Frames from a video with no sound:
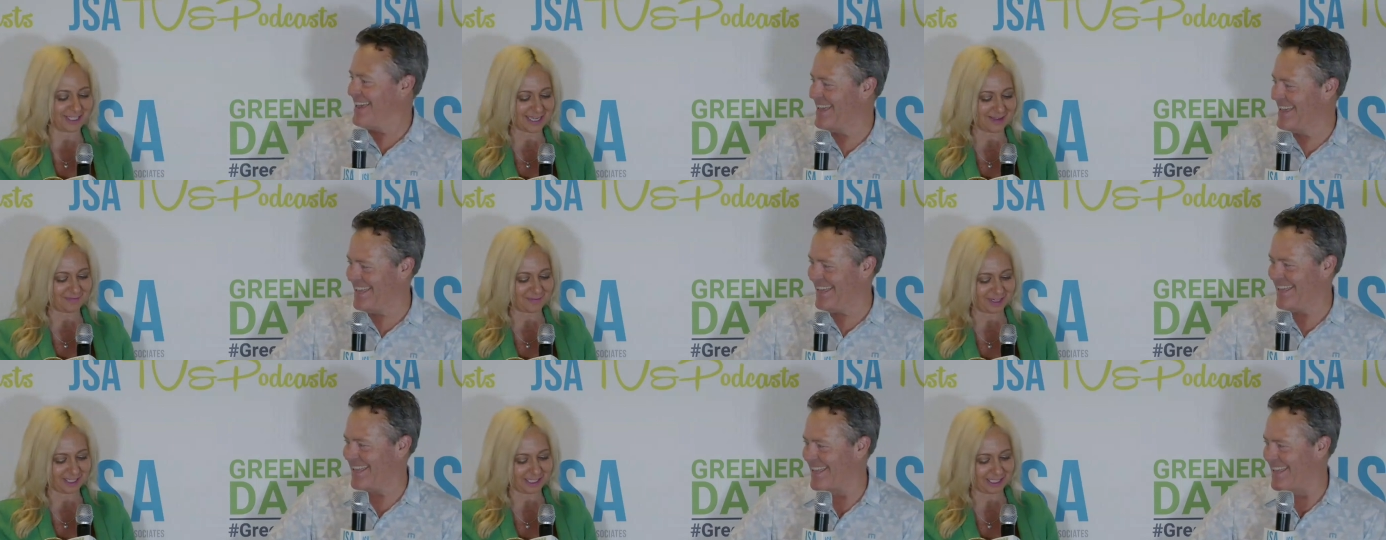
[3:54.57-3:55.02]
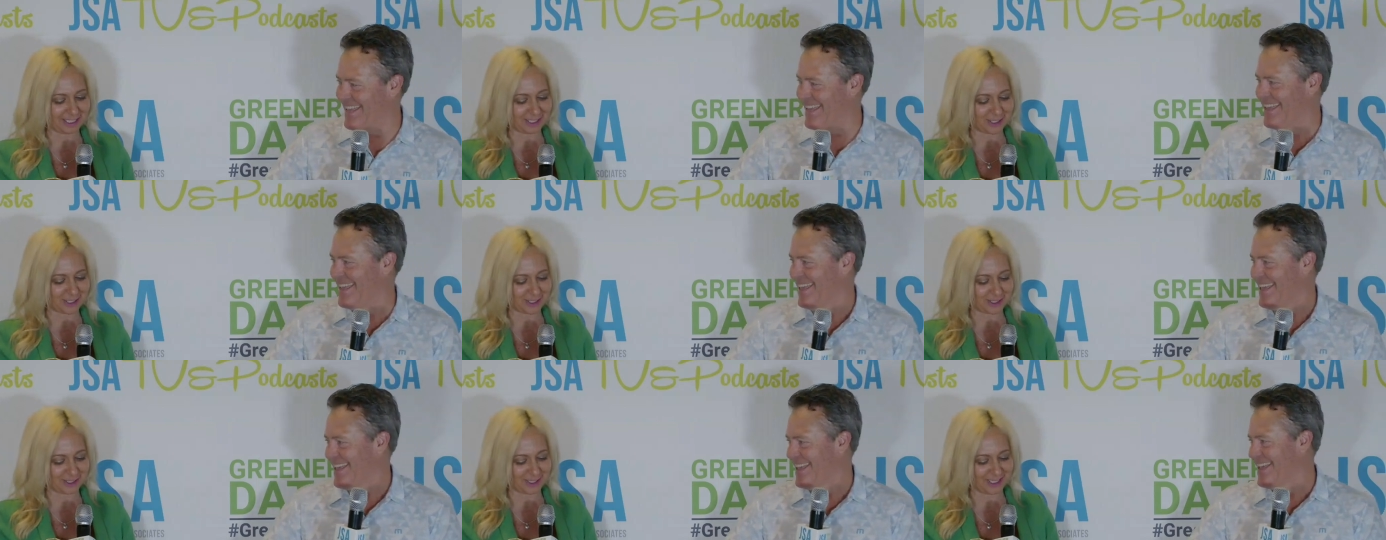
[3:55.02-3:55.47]
Speaker 1: definitely
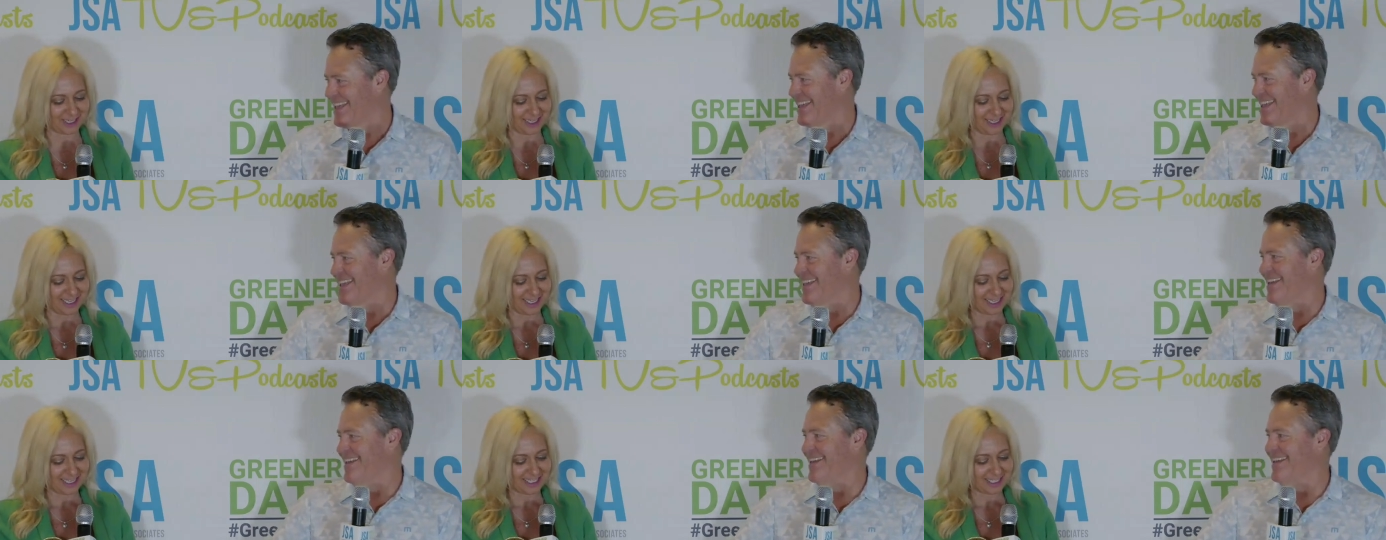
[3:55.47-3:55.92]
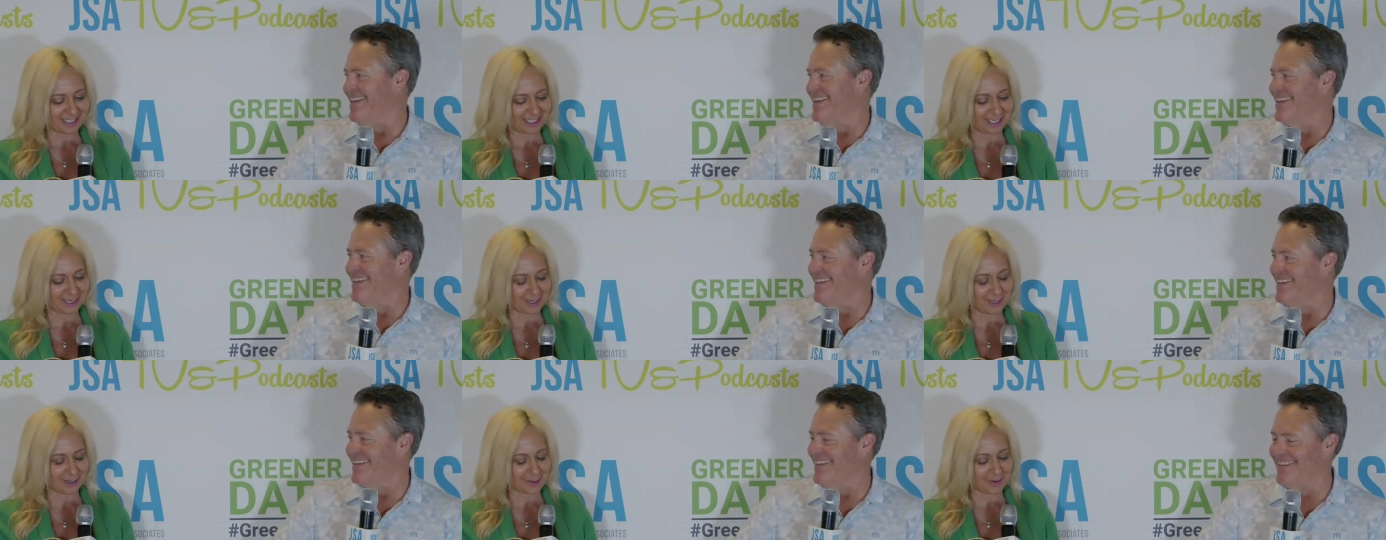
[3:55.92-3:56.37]
should.
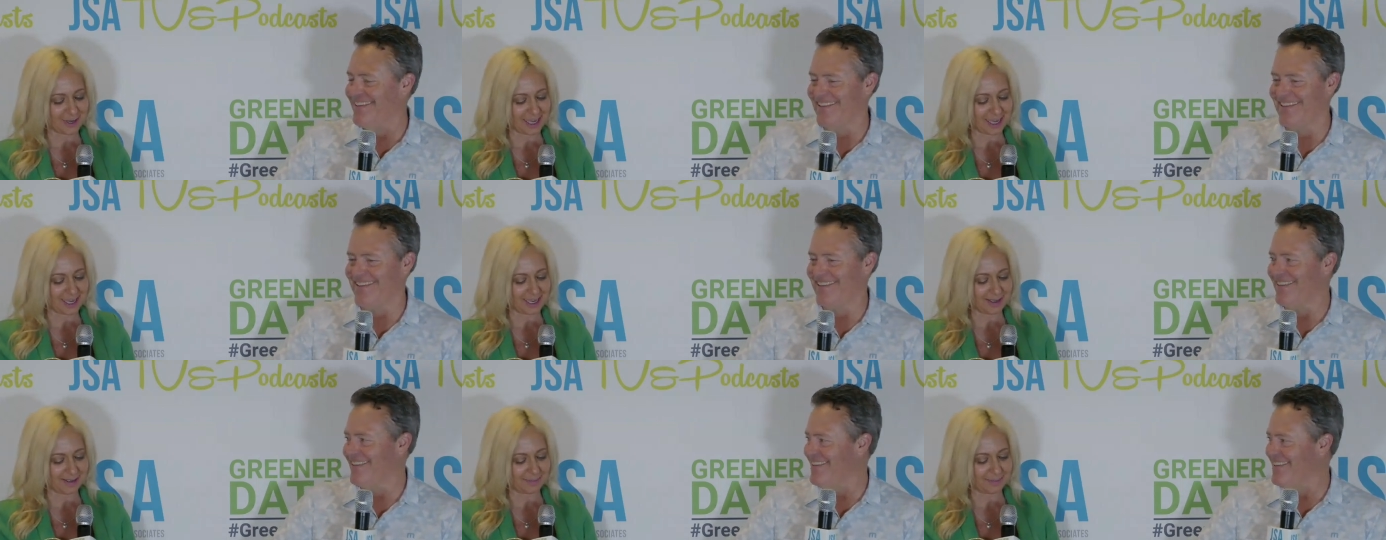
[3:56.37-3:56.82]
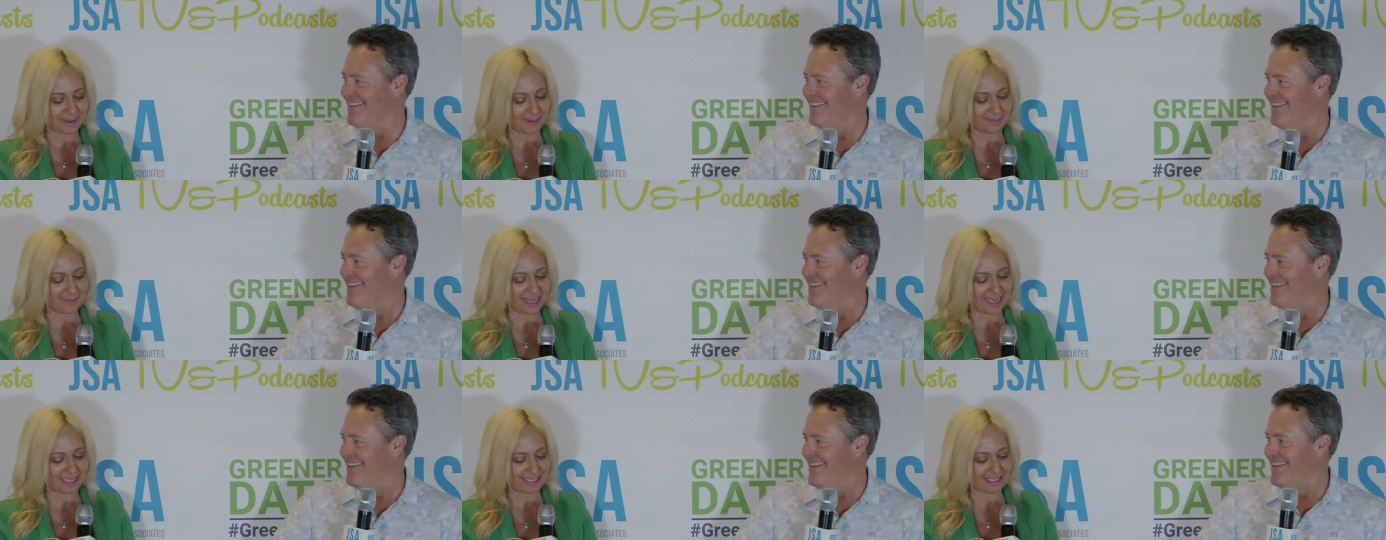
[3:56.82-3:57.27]
So um,
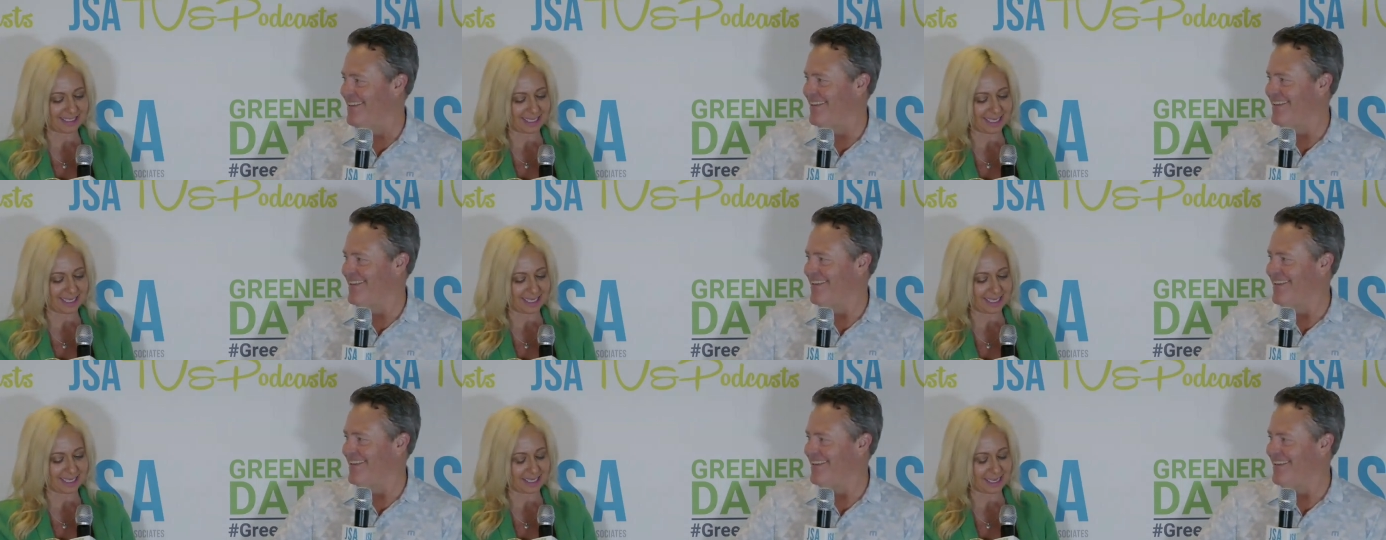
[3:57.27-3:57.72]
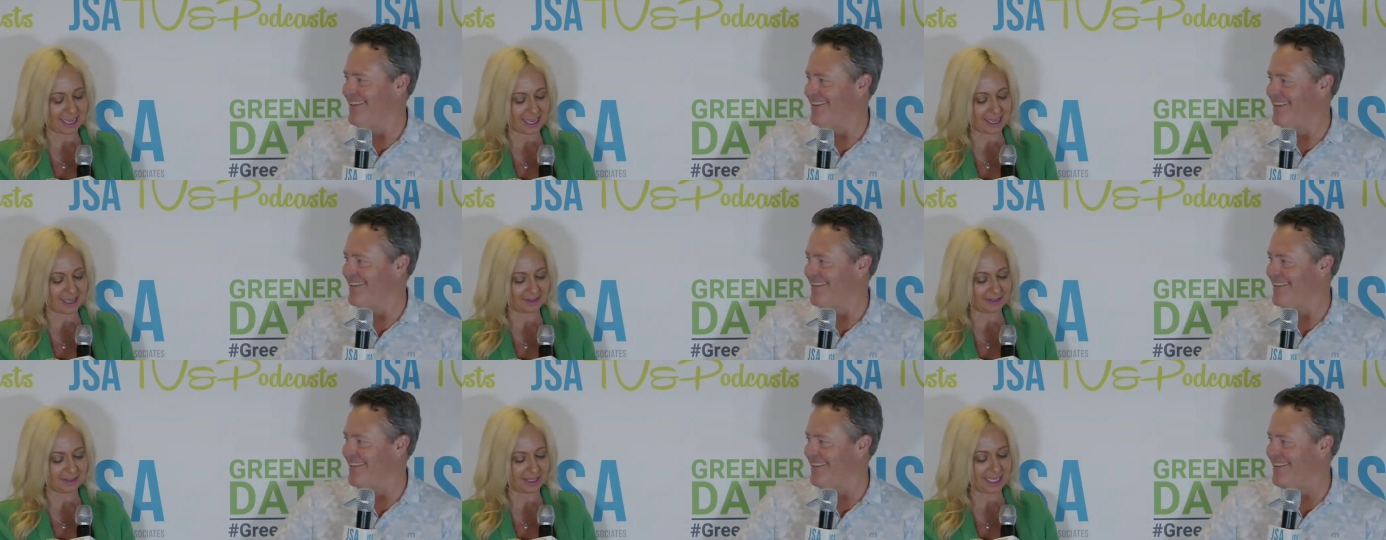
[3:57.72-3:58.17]
amazing
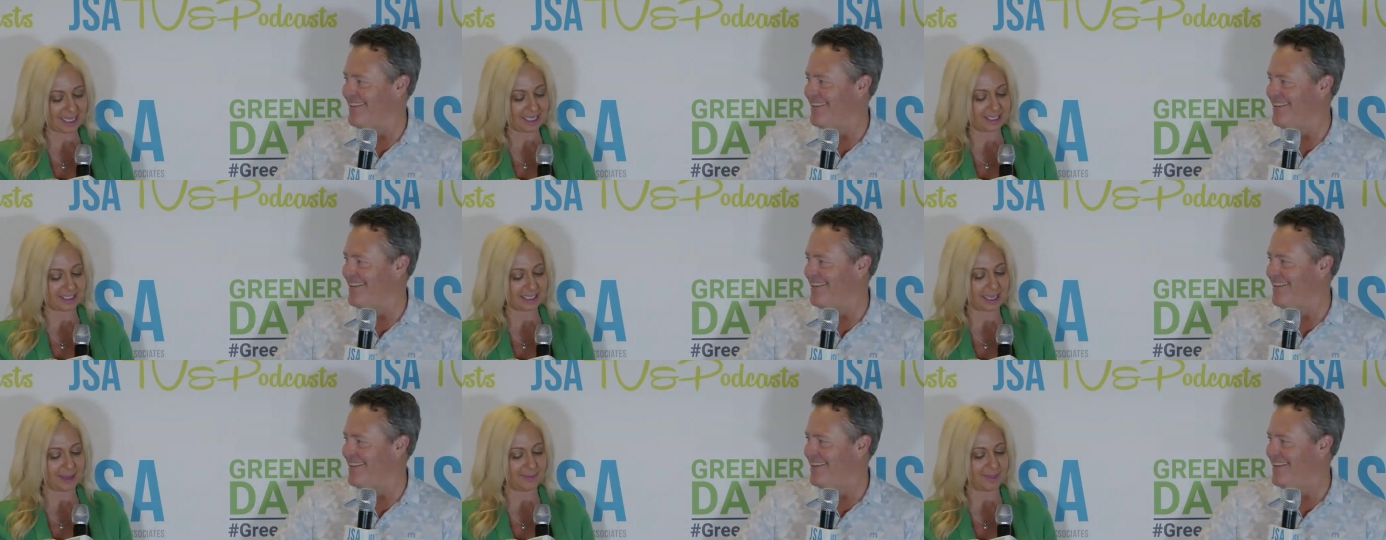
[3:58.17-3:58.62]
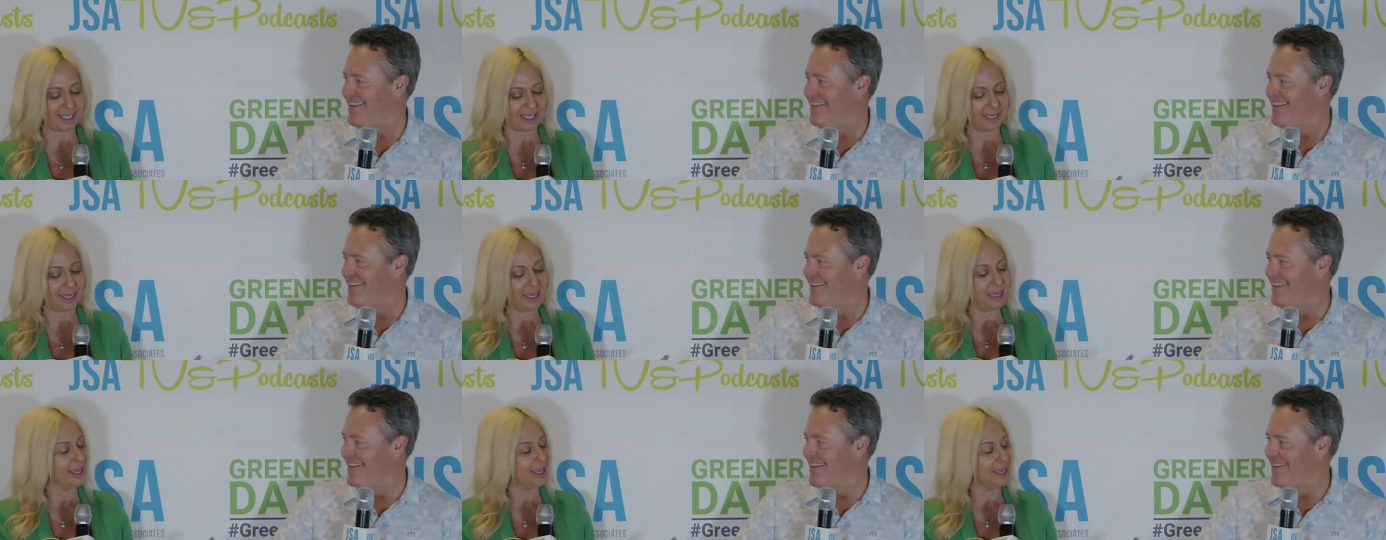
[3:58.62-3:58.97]
uh, things coming